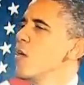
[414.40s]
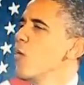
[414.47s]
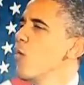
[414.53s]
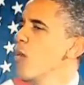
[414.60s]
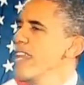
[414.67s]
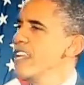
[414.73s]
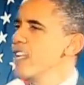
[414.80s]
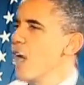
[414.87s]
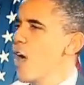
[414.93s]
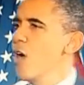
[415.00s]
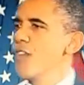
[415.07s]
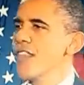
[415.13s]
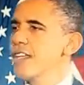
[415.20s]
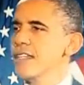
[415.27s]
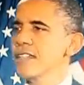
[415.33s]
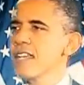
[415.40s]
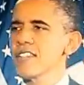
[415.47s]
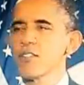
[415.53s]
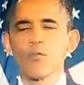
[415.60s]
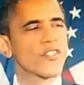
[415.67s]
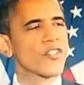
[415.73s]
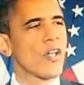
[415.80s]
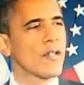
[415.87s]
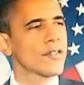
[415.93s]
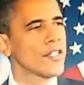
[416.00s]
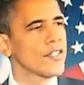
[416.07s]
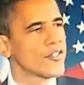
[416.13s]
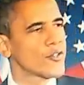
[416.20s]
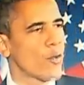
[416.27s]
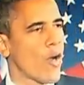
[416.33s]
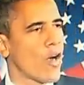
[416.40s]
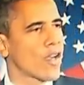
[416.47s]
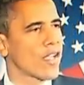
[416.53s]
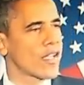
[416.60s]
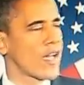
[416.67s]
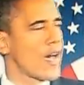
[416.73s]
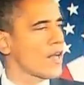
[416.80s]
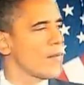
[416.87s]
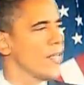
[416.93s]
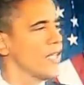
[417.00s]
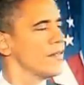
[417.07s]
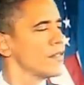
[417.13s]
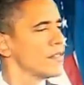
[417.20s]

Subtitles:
We know that it doesn't result in a strong economy.